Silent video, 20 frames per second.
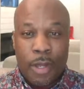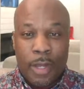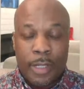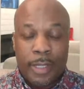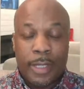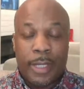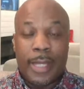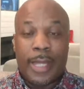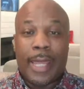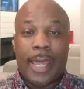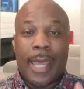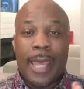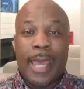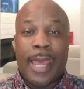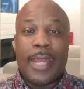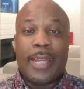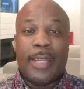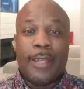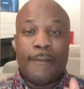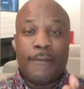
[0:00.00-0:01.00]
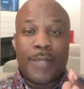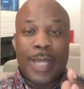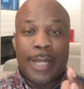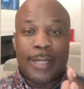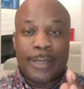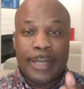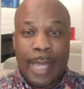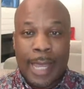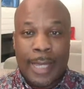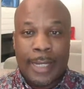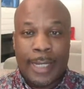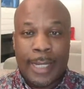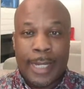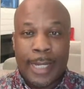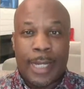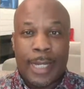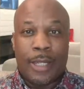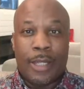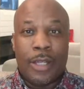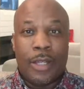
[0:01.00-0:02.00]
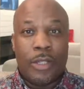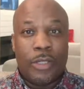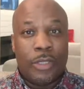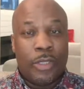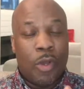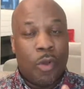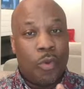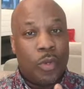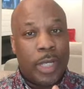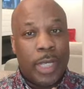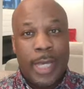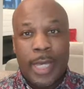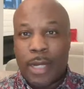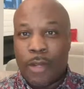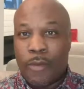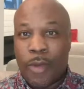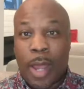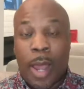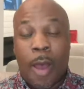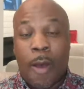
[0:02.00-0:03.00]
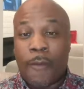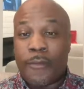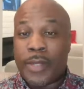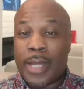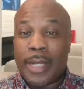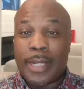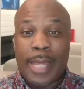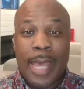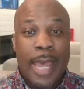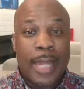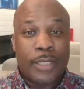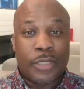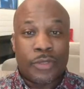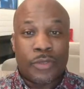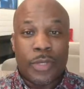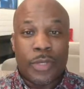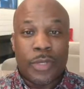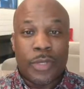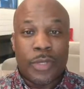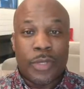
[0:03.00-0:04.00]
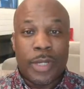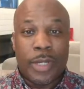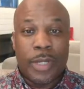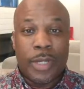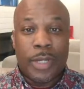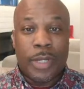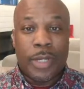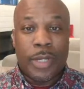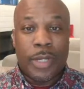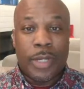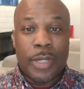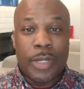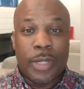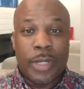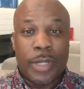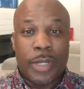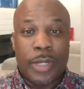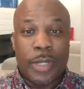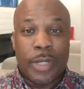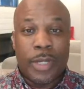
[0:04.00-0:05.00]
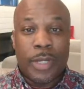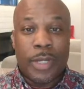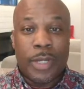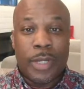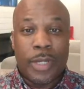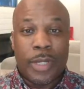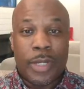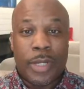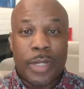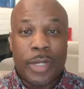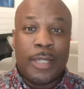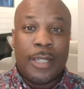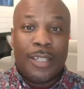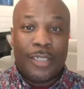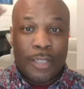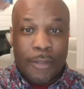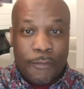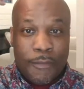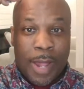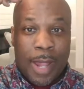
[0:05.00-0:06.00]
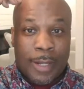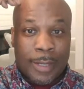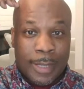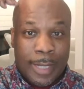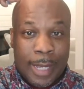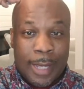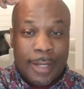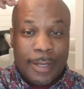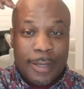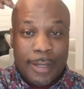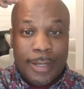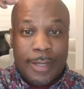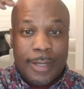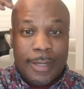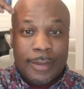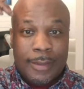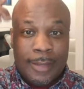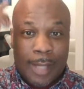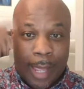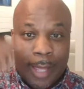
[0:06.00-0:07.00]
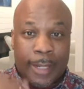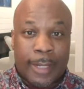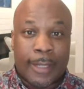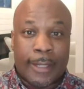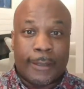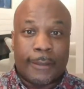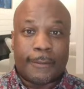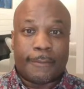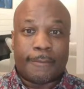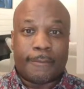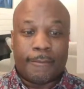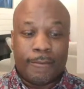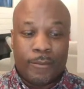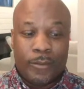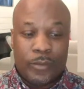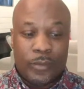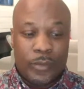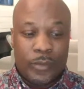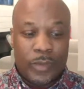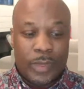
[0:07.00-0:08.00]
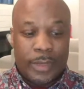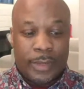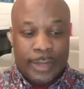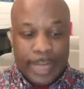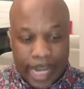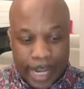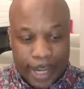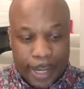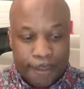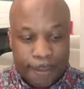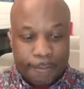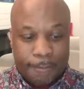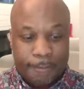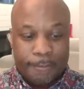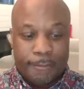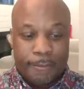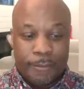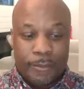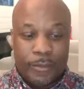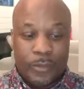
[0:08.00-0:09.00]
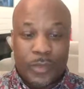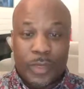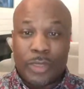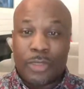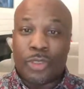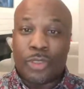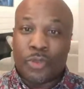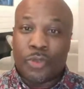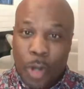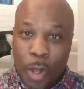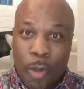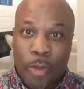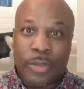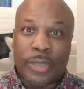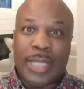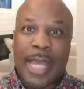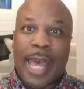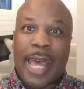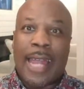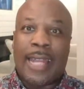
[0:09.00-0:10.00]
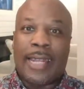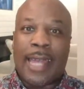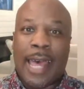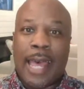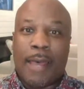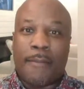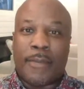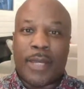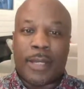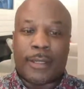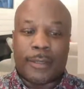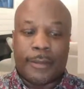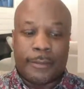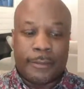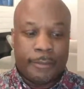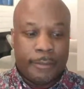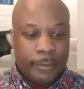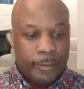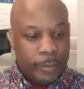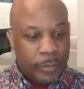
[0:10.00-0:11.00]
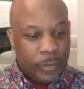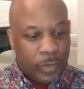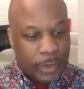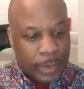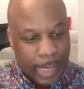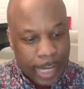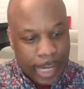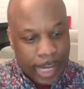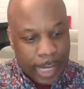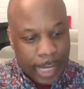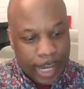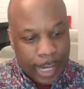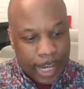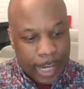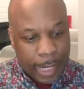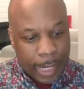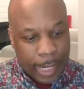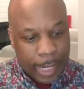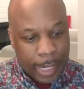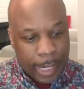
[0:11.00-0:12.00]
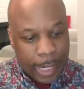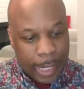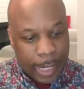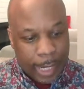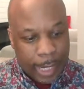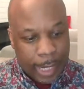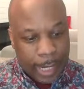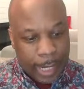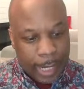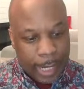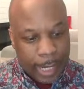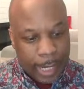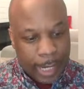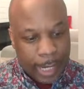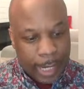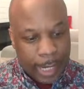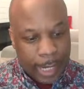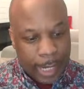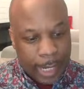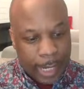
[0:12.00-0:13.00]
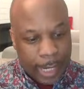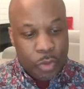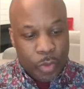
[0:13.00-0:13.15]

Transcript: be supportive for the run, and if that tight end go anywhere off that line of scrimmage, that's his responsibility to follow that tight end. Same, the strong side linebacker. Now,